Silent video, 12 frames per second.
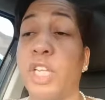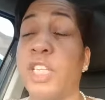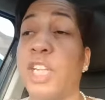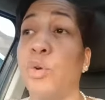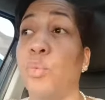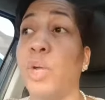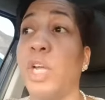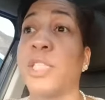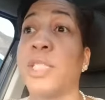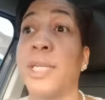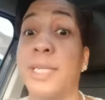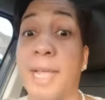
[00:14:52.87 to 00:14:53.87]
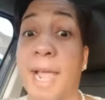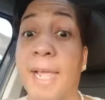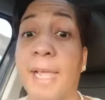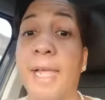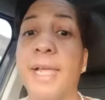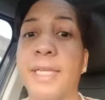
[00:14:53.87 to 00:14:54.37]
we deal with
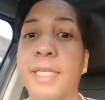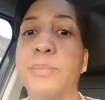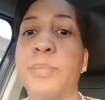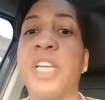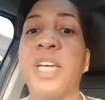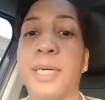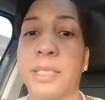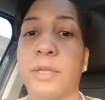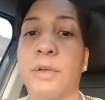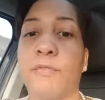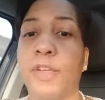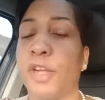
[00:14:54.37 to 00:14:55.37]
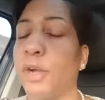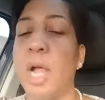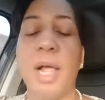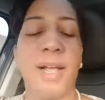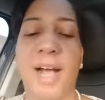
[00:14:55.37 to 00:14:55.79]
today is because of fear